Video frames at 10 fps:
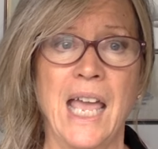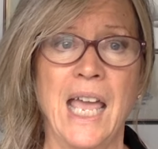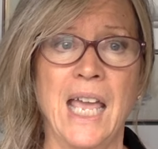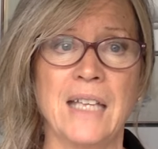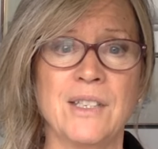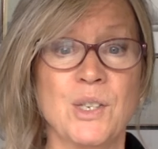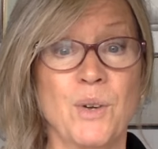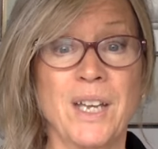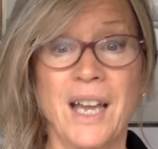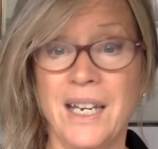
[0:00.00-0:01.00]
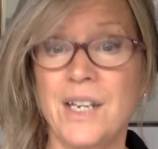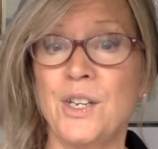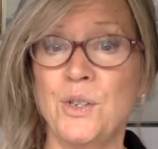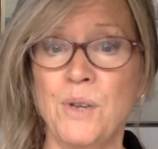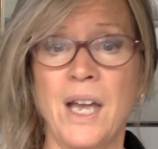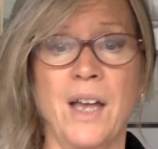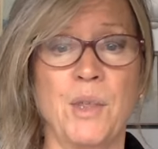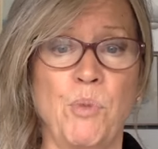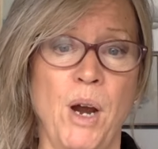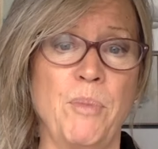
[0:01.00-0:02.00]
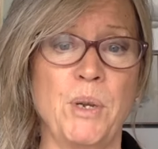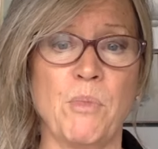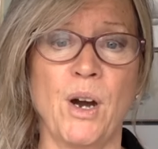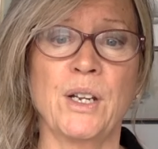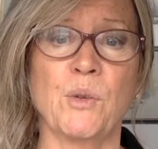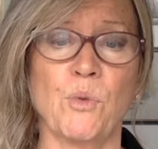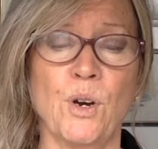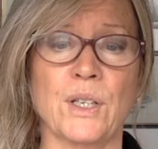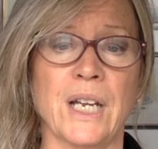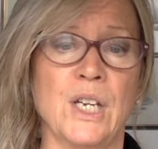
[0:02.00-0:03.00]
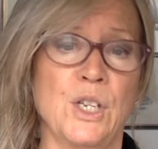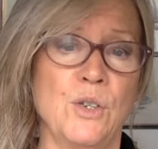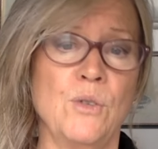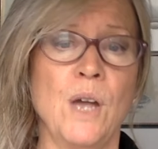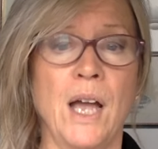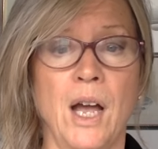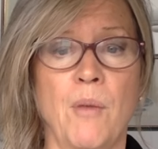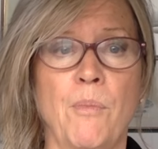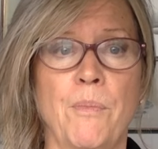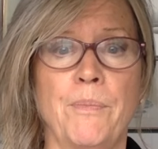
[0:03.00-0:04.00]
And so I kind of knew how the property market worked. I knew how,